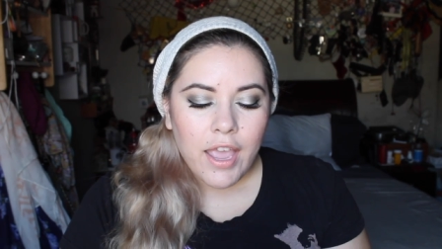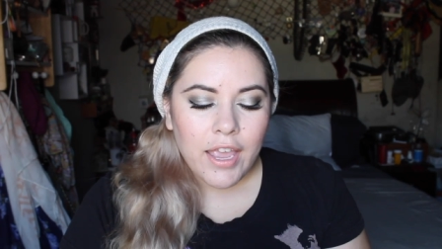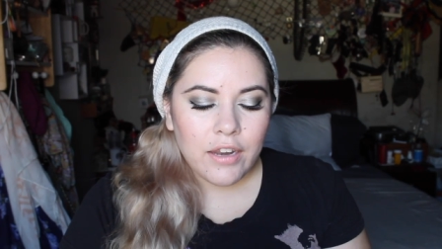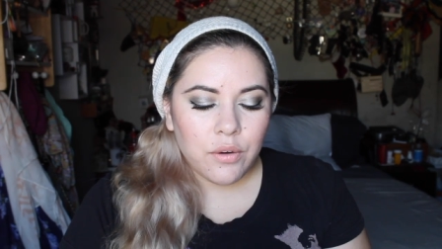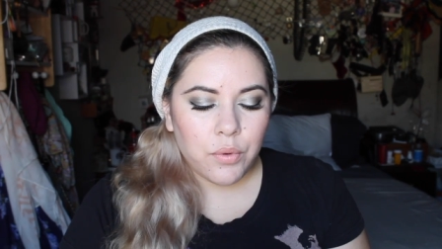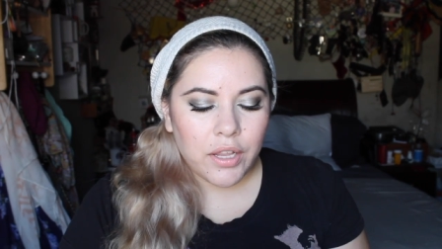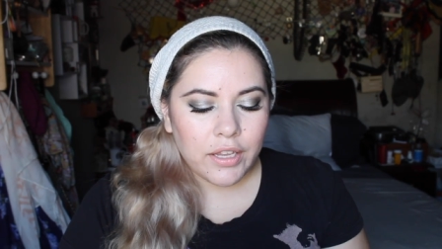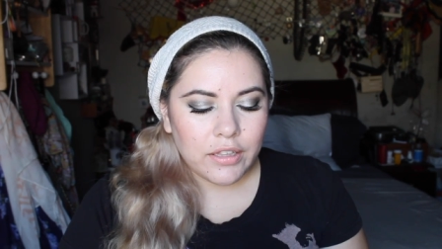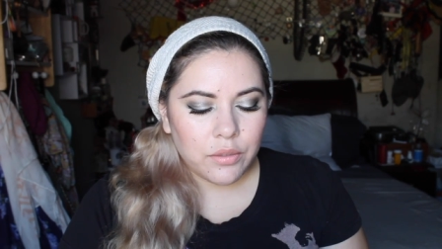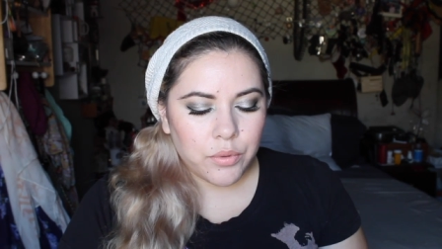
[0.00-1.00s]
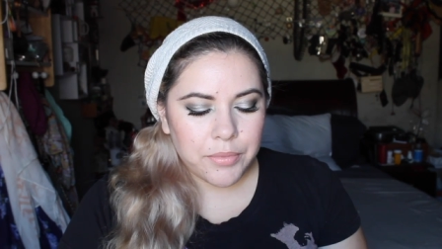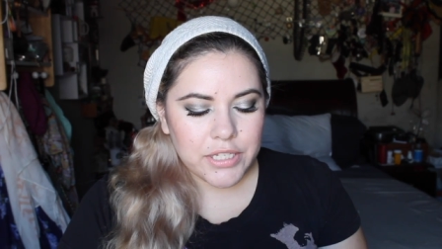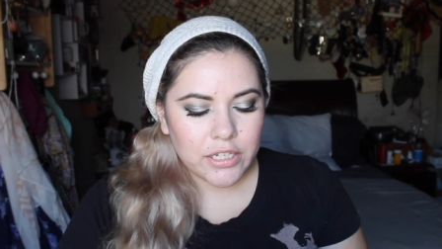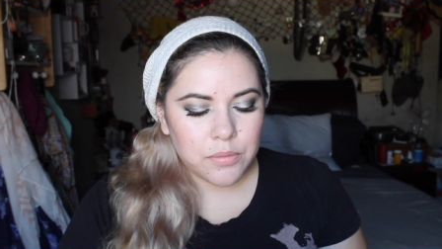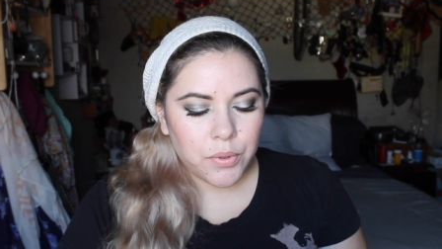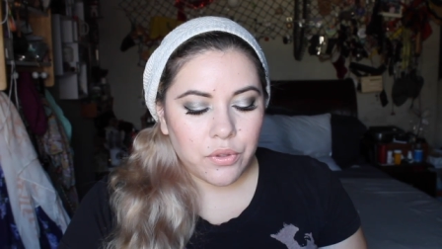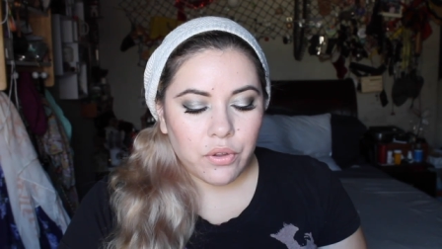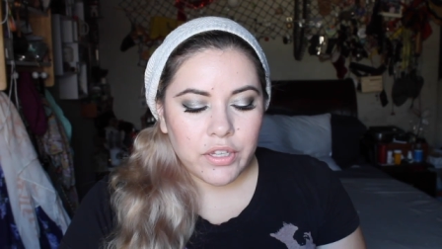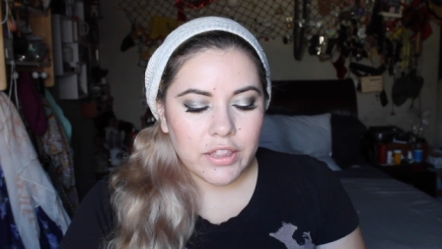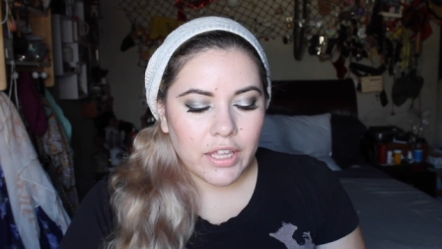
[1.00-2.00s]
And while at the Women's Expo, the
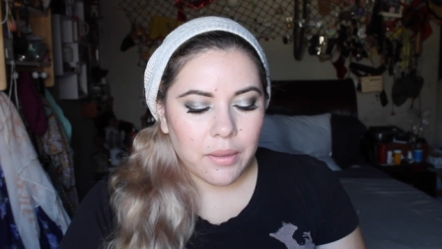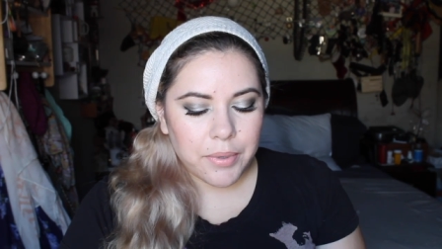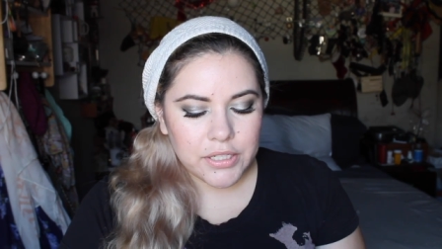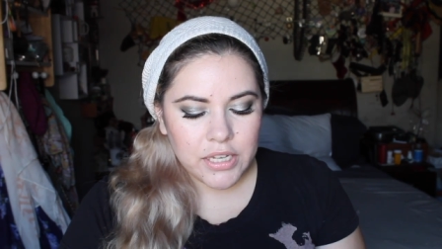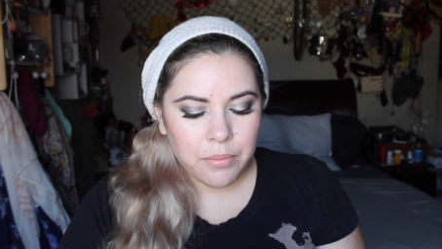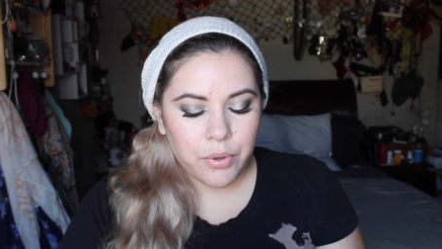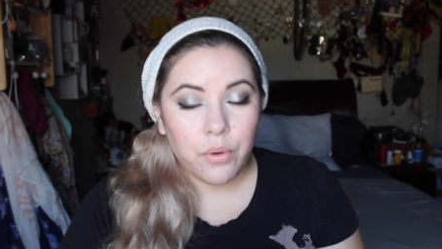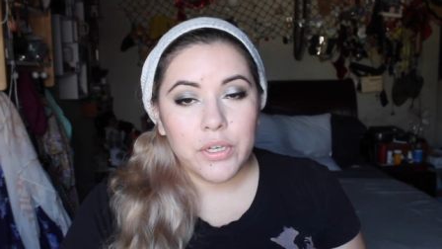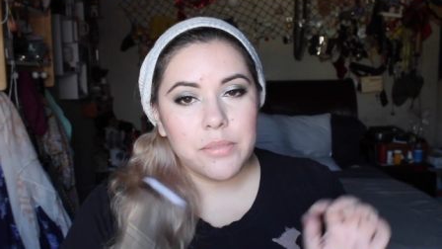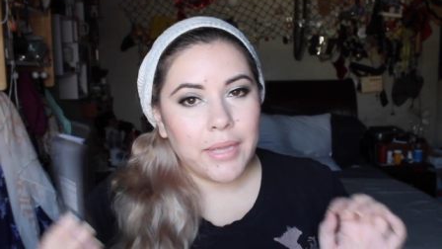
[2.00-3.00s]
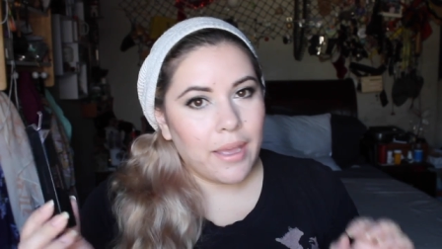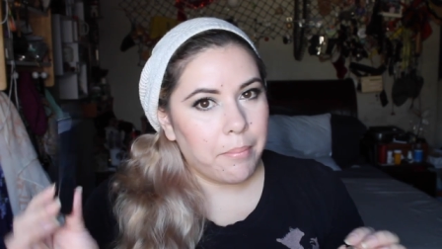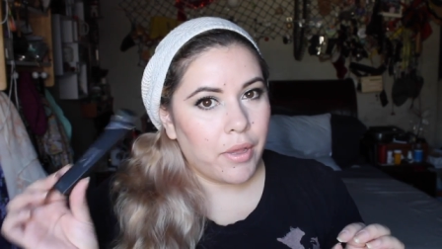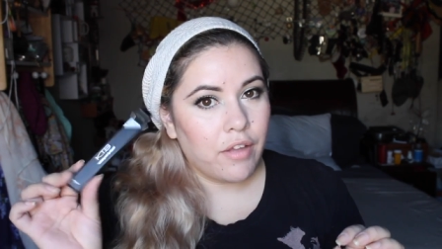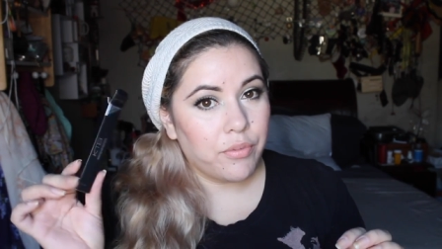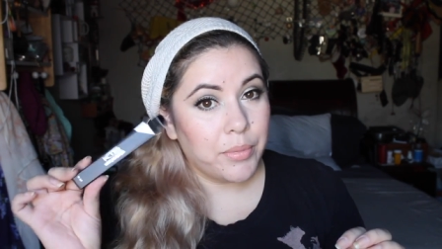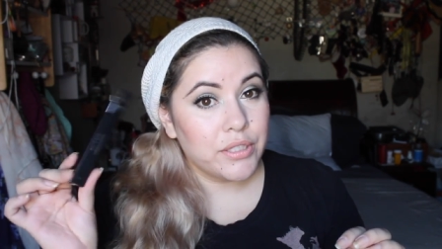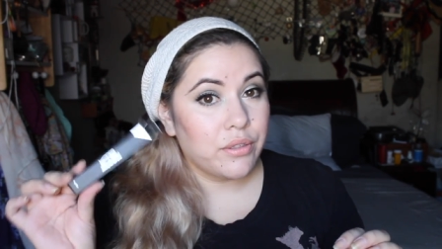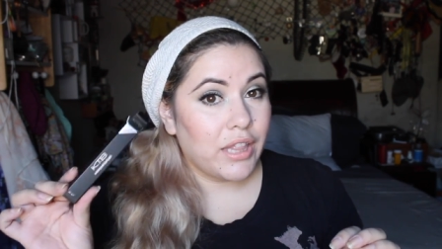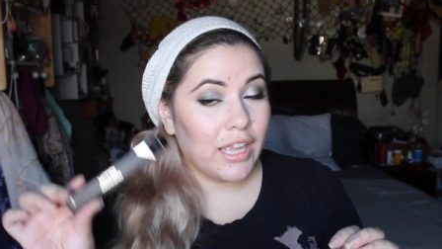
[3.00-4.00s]
only thing I picked up, which my aunt bought for me,
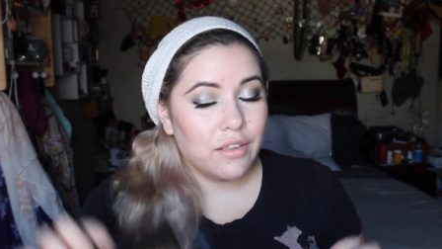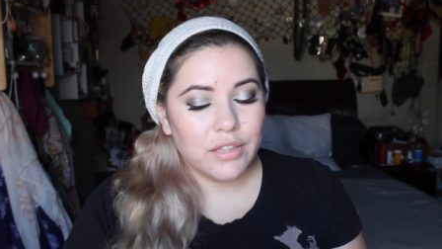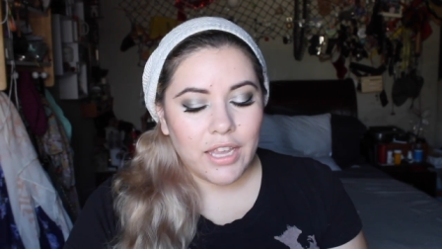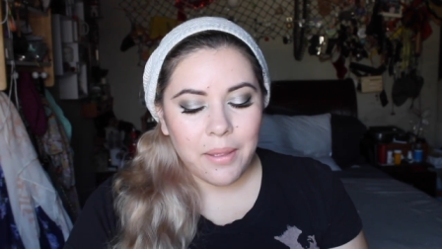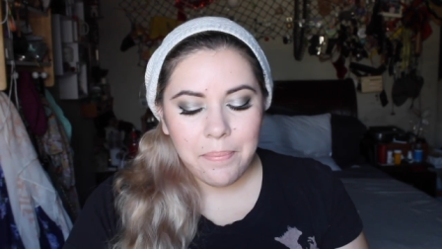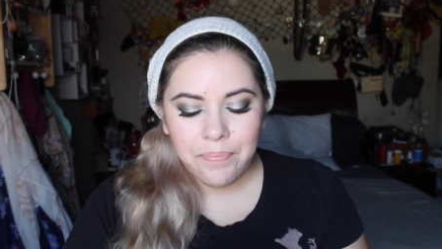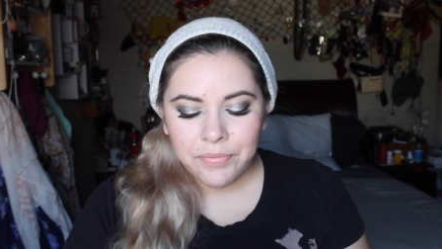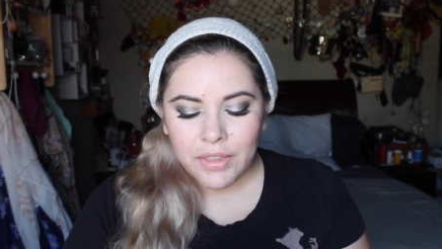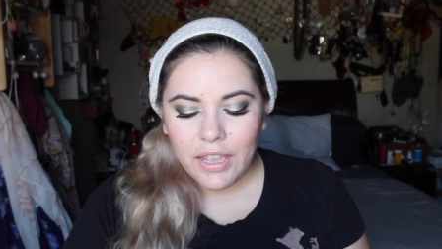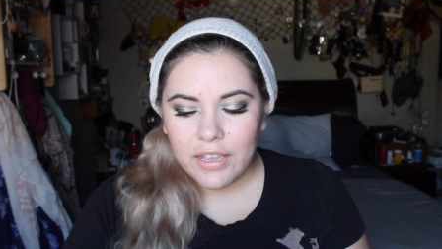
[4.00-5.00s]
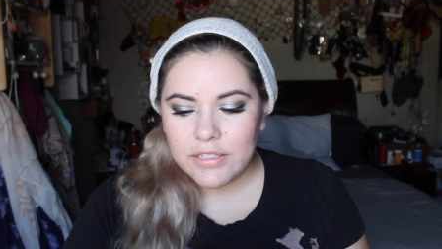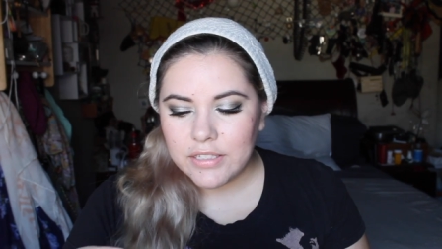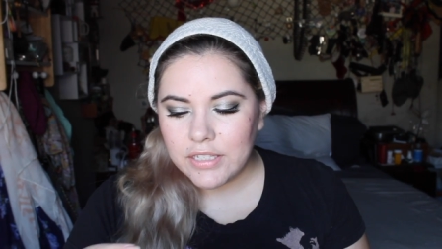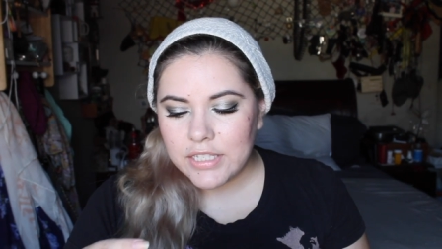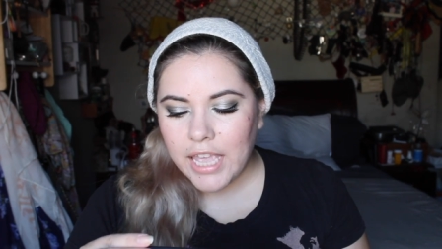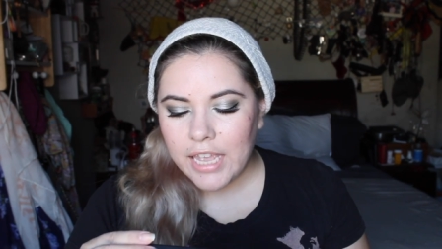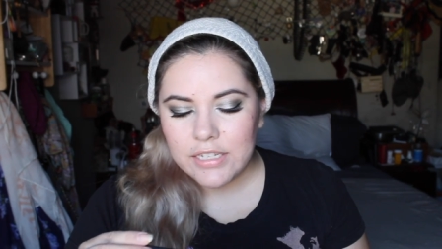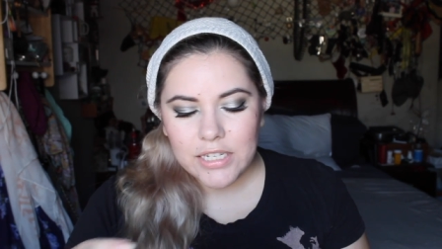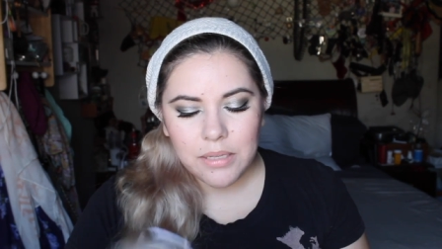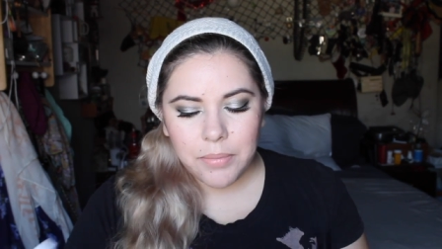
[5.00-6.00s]
so thank you, Tia, is this
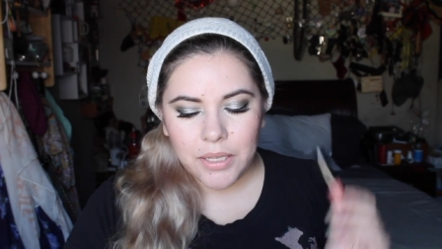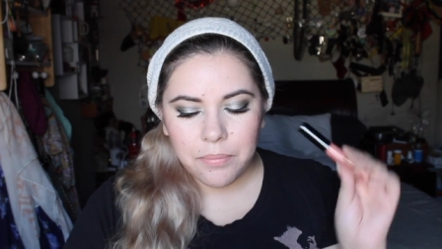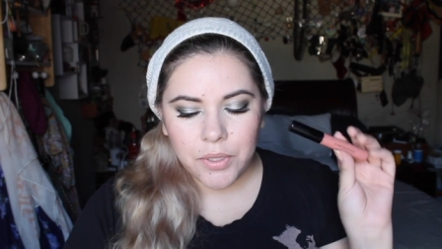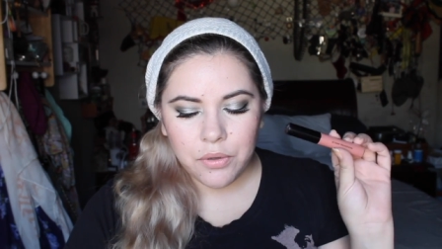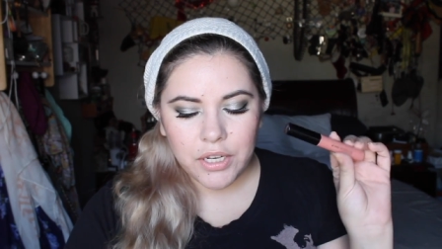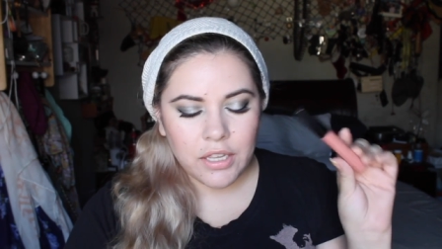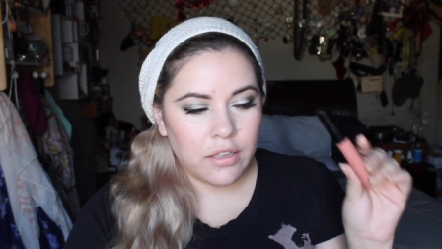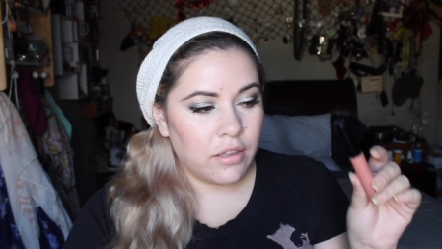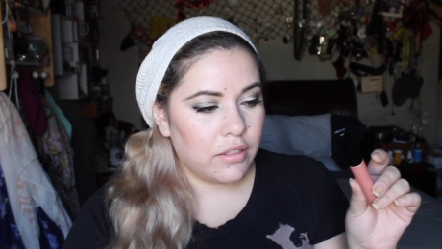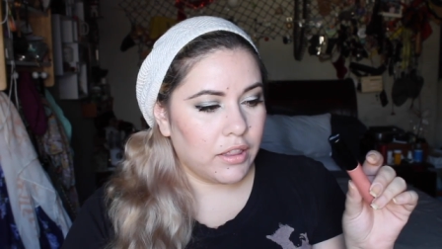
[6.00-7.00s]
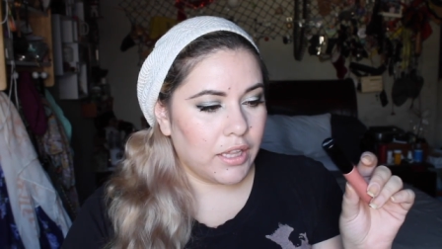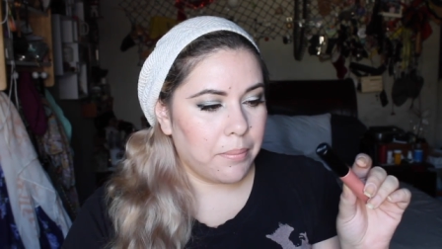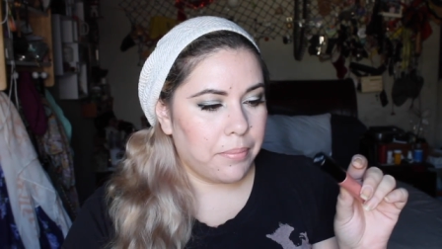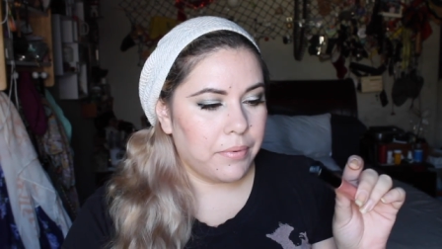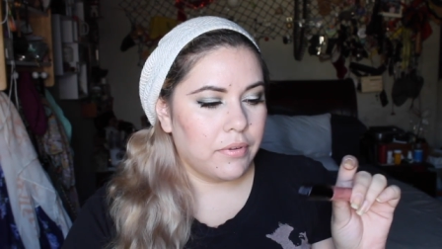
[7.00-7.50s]
KTB Beauty lip